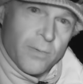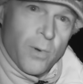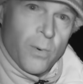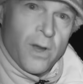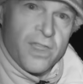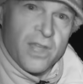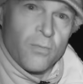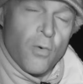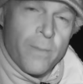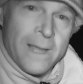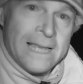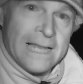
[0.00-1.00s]
somewhere where I think
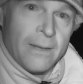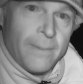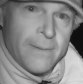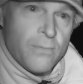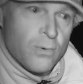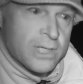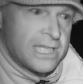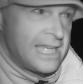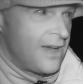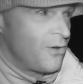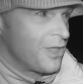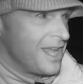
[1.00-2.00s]
we'll be a little bit more
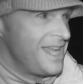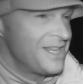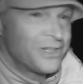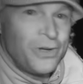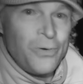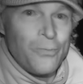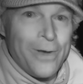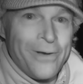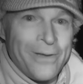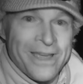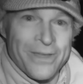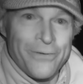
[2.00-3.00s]
stealthy. It's gone
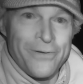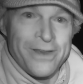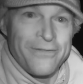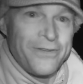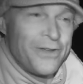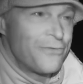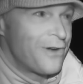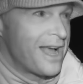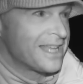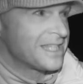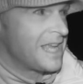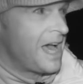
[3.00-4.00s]
well here though, we've had a few
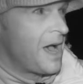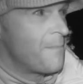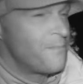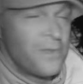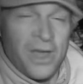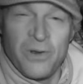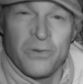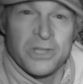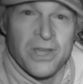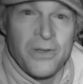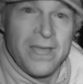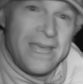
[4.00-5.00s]
rats. And
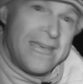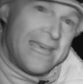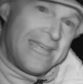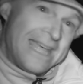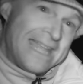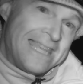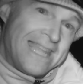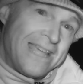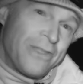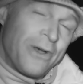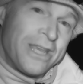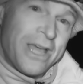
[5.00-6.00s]
also,
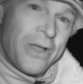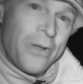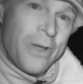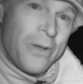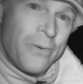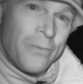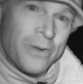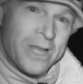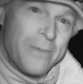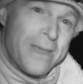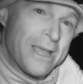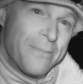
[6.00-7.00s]
now that I know we're
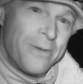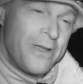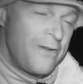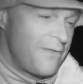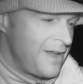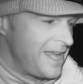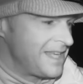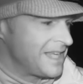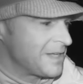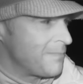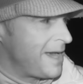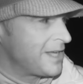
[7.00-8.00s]
going to make a move, it
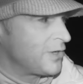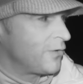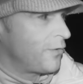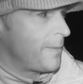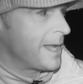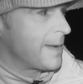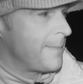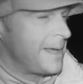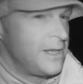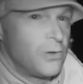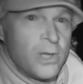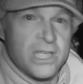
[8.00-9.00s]
doesn't matter if we make a
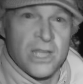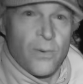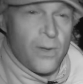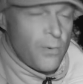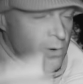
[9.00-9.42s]
bit of noise, so I